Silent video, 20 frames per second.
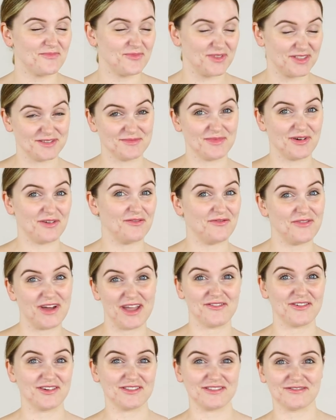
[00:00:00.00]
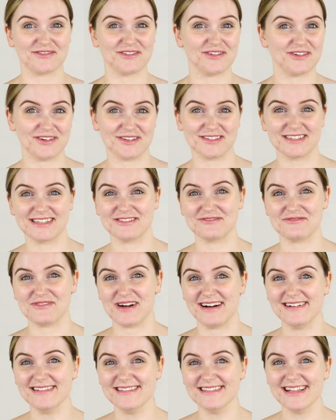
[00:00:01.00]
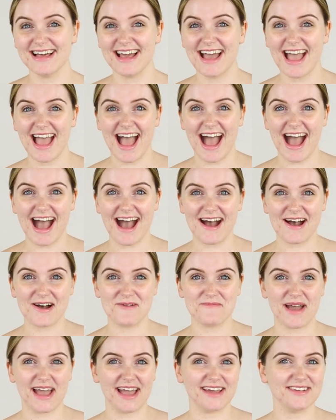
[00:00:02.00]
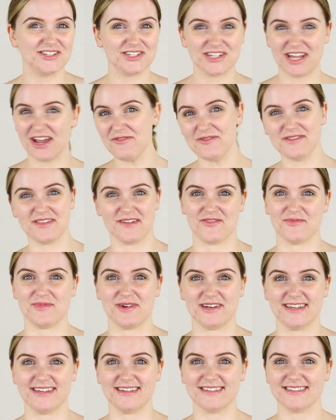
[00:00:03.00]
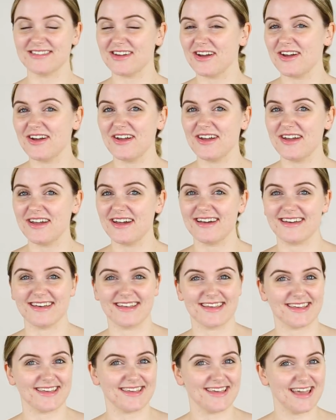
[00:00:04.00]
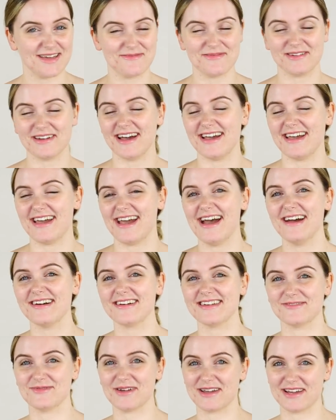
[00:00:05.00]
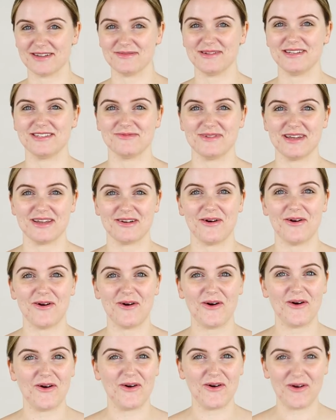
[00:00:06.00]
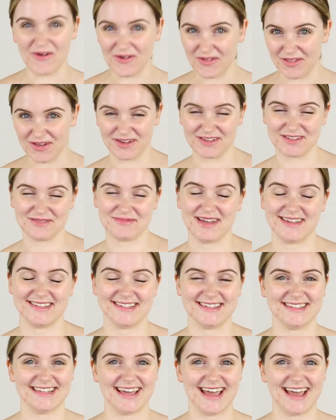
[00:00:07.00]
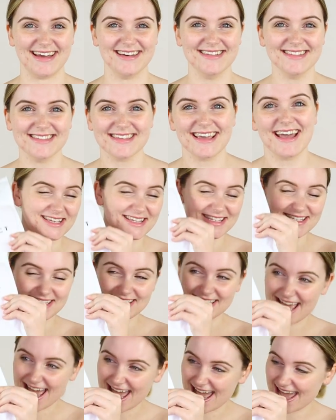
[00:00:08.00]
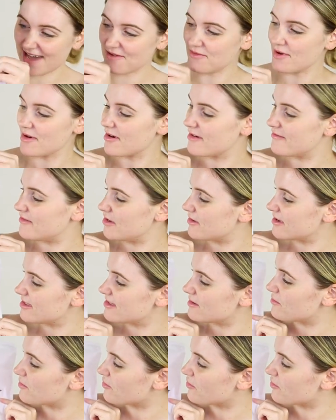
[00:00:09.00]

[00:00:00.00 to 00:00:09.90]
With some old favorites, of course, as well, and share with everybody. So keep an eye out because we're going to be doing all those amazing tans. Today, we're reviewing the